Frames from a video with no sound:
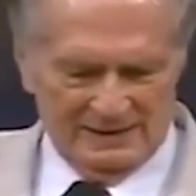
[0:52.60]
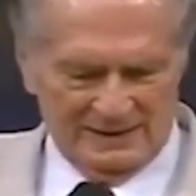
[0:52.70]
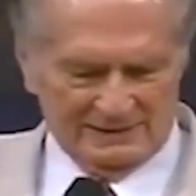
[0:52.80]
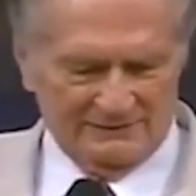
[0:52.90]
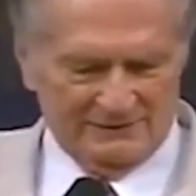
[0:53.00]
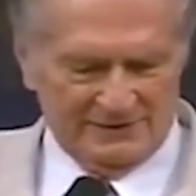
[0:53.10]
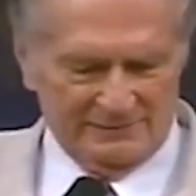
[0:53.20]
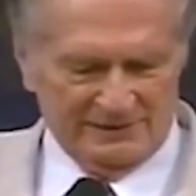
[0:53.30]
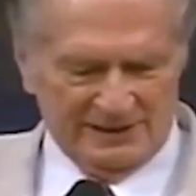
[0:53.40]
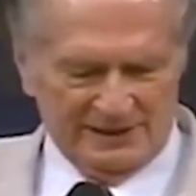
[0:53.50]
Now, at the very
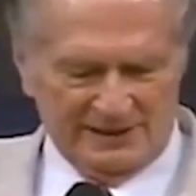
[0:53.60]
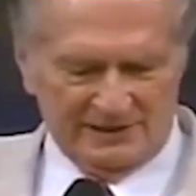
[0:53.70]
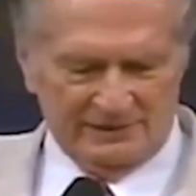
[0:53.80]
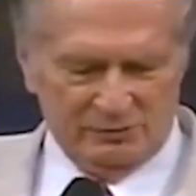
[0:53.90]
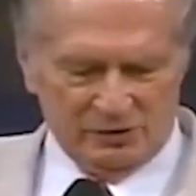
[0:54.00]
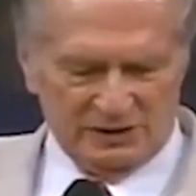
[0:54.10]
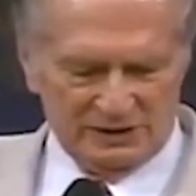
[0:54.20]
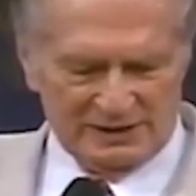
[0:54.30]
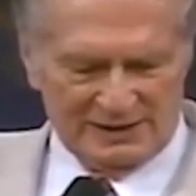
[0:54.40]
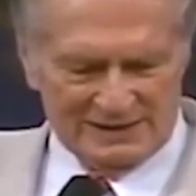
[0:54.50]
beginning of the book,
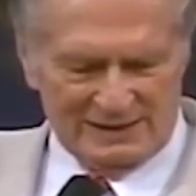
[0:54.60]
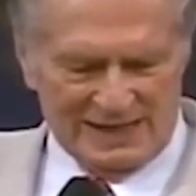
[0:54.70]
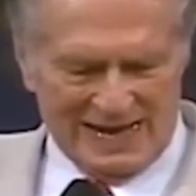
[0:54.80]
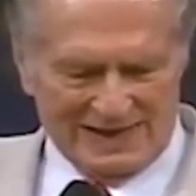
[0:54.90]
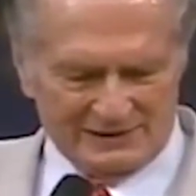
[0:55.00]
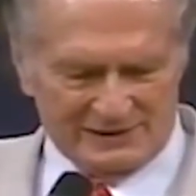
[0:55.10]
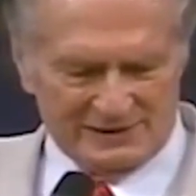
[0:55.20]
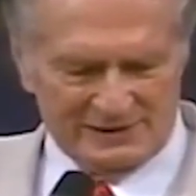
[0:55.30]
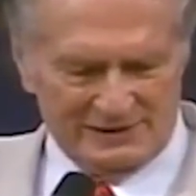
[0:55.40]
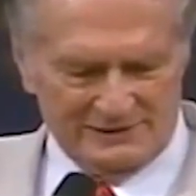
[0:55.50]
it says the
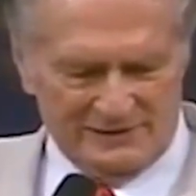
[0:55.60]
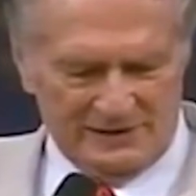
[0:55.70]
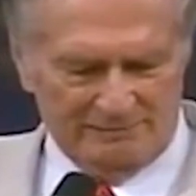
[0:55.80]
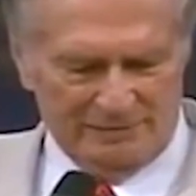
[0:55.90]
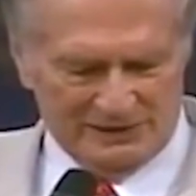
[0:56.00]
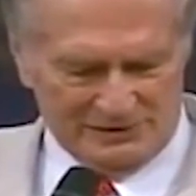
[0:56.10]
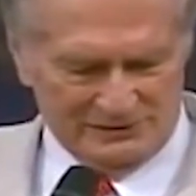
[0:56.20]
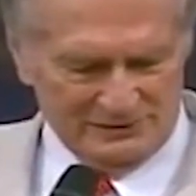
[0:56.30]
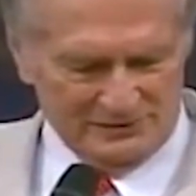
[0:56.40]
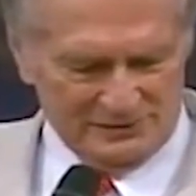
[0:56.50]
Acts of the
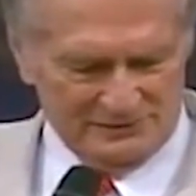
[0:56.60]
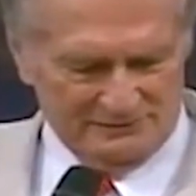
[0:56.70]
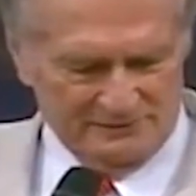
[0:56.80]
Apostles.